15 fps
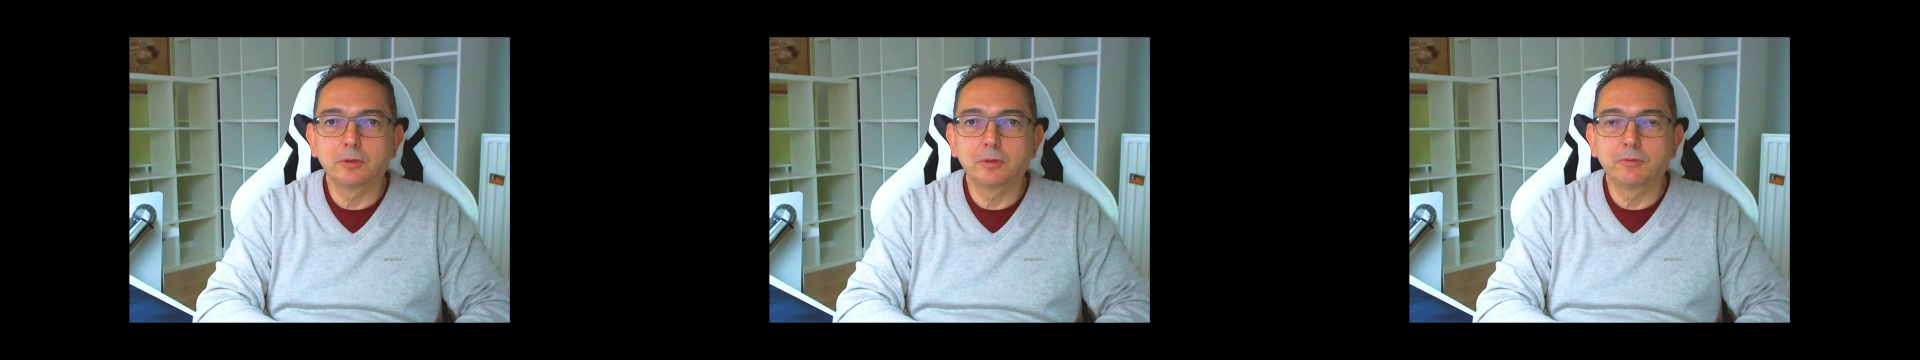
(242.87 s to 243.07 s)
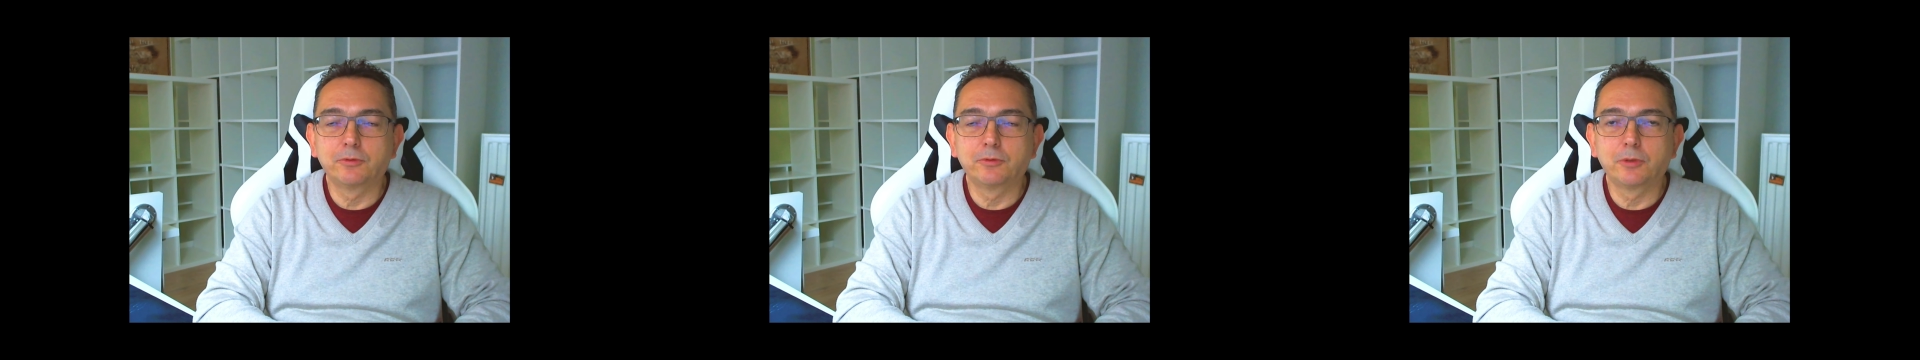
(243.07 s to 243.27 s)

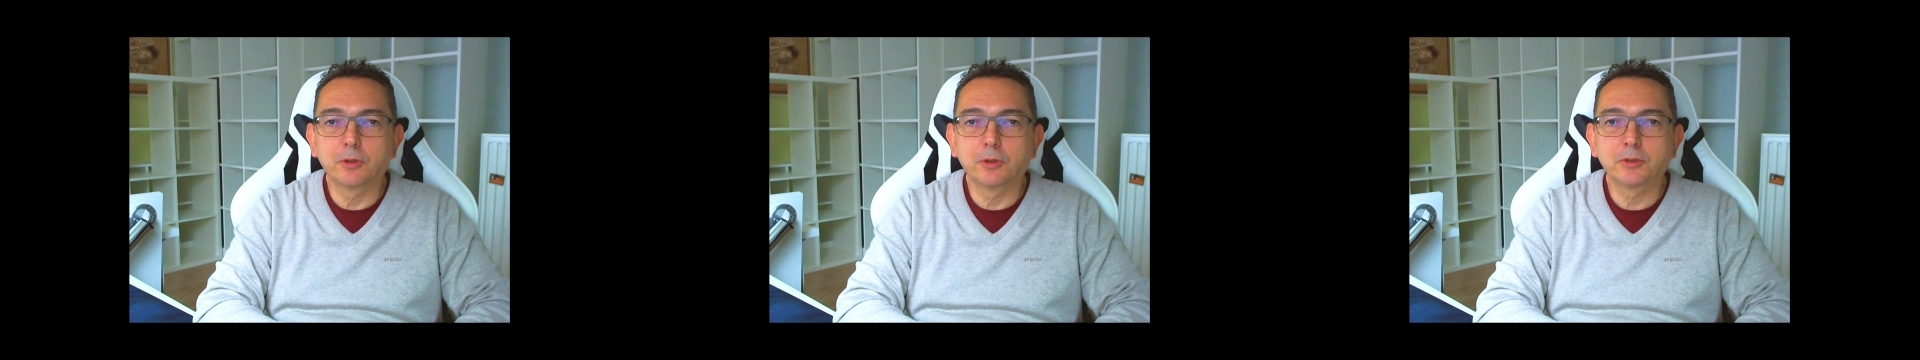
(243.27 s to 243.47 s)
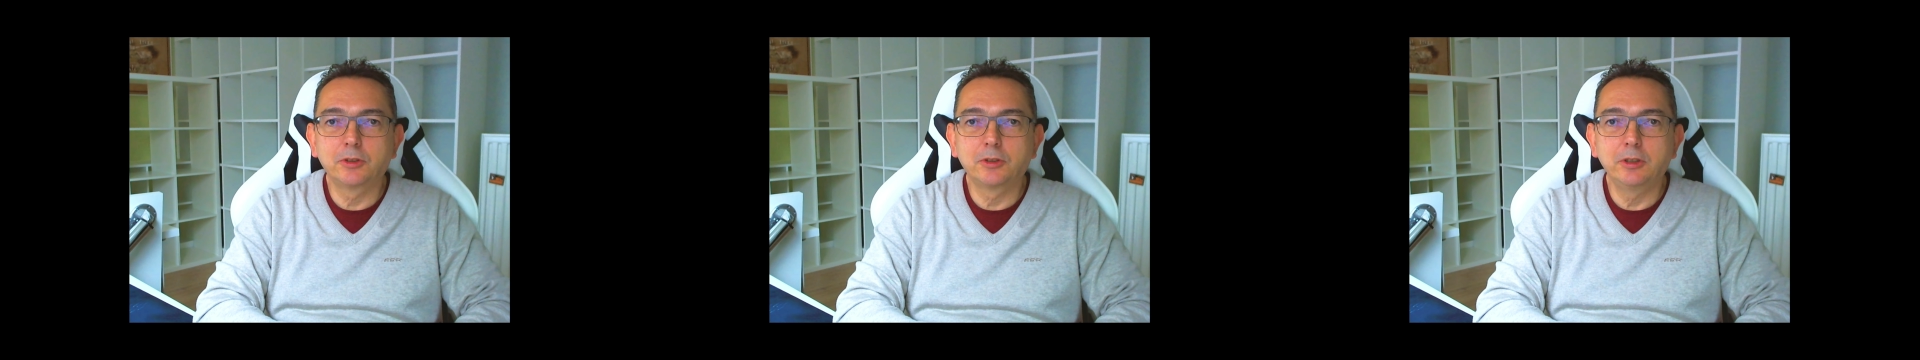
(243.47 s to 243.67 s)

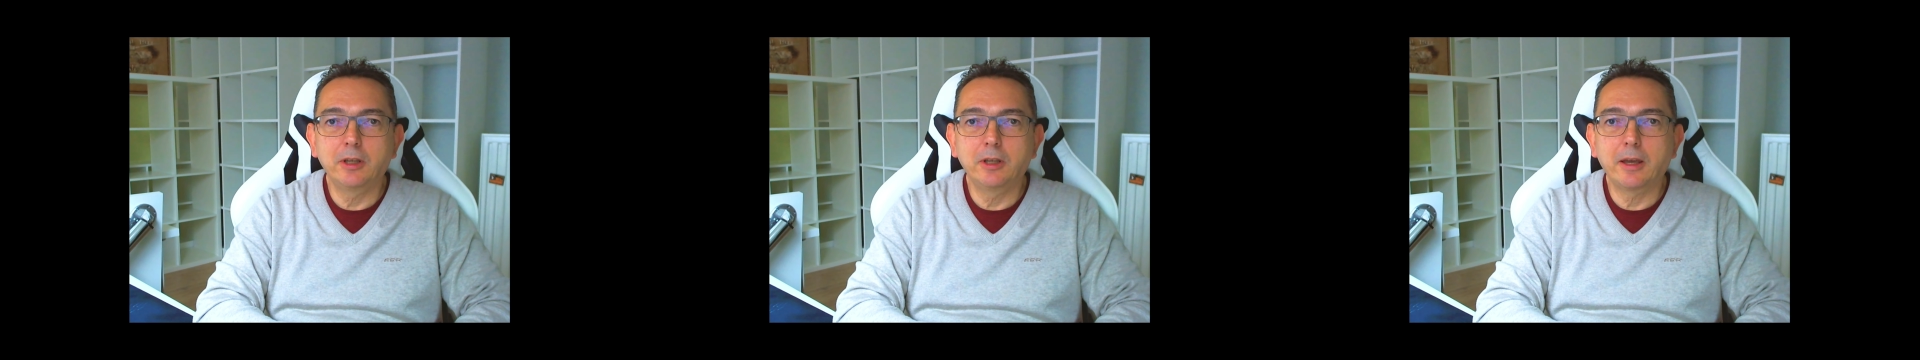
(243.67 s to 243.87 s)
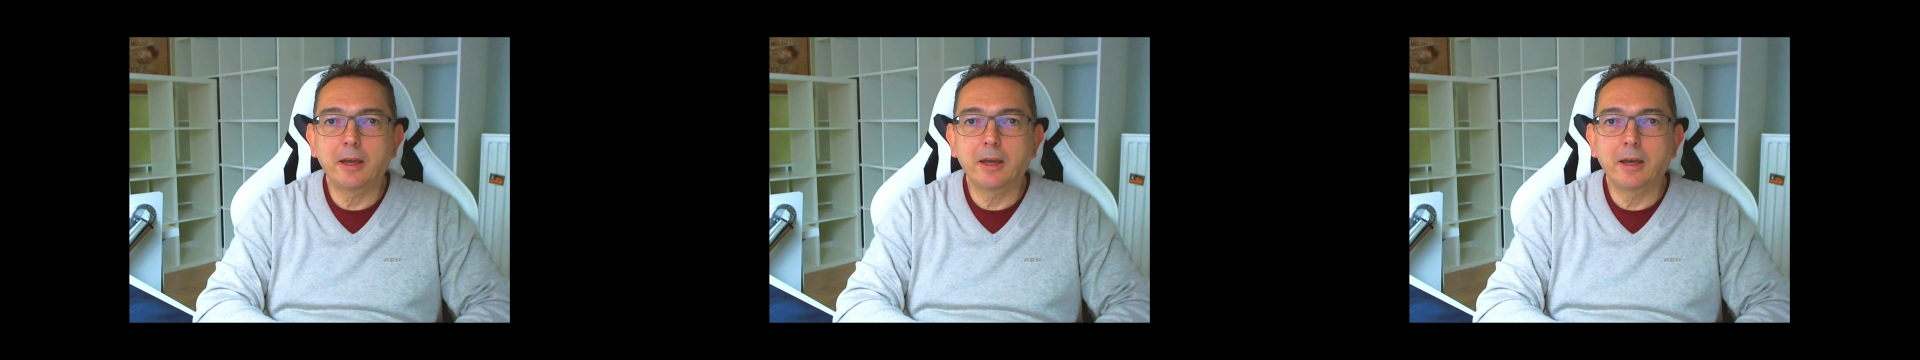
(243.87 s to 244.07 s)
foresee
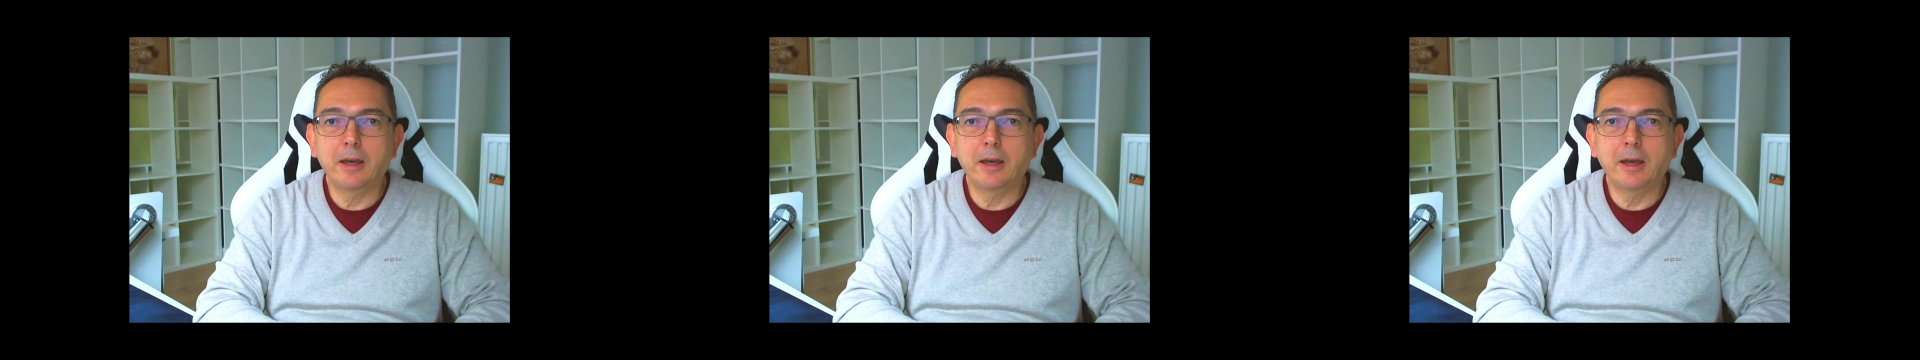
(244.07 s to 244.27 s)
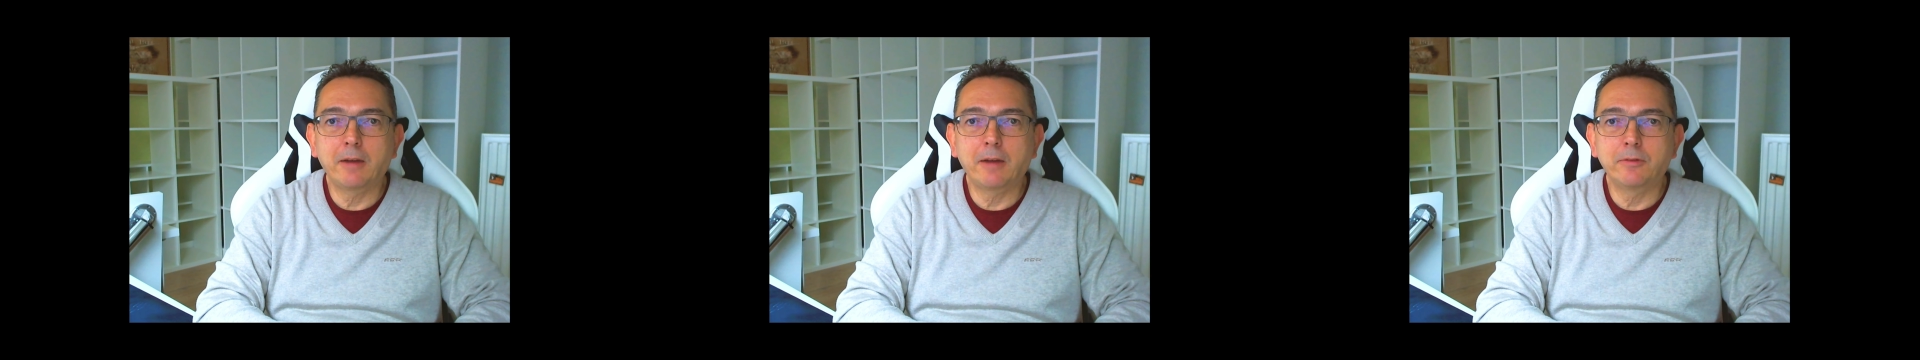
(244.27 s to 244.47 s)

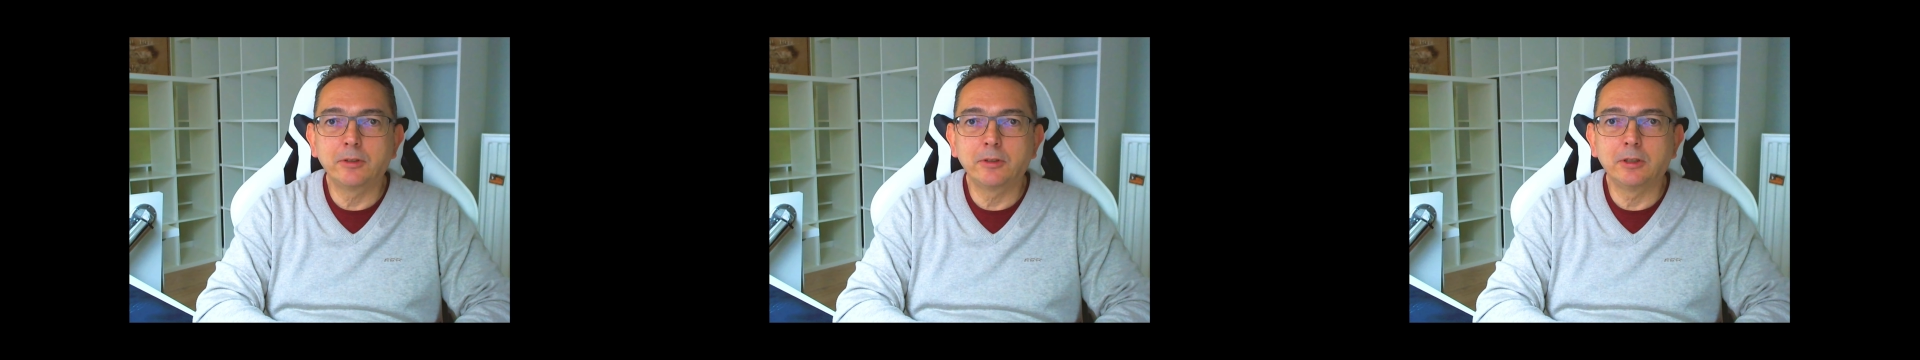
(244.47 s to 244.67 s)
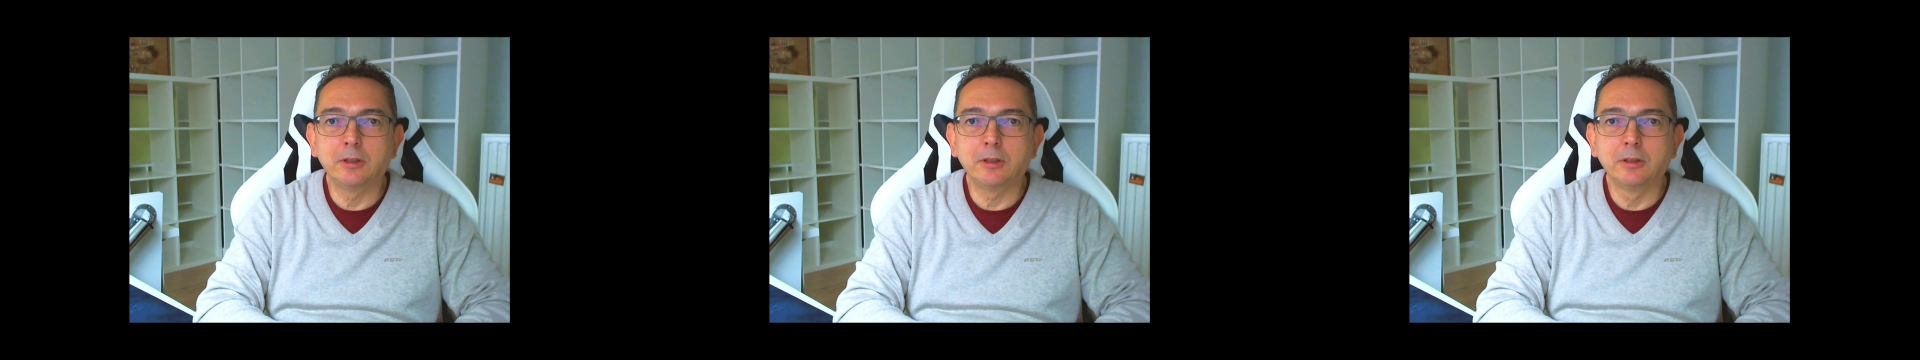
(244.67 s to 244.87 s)

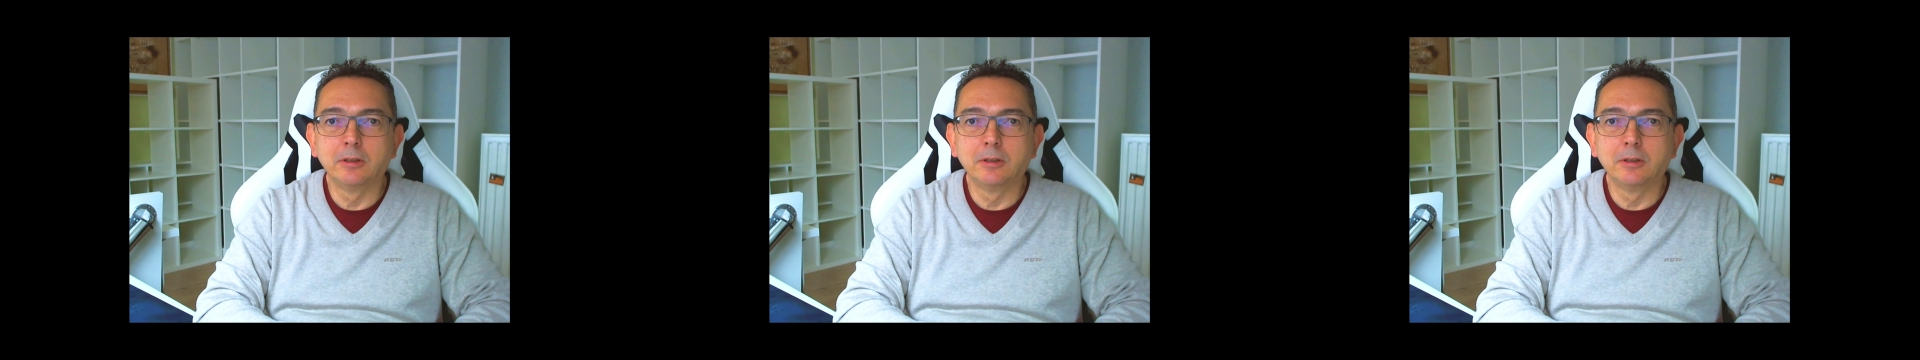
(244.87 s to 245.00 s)
every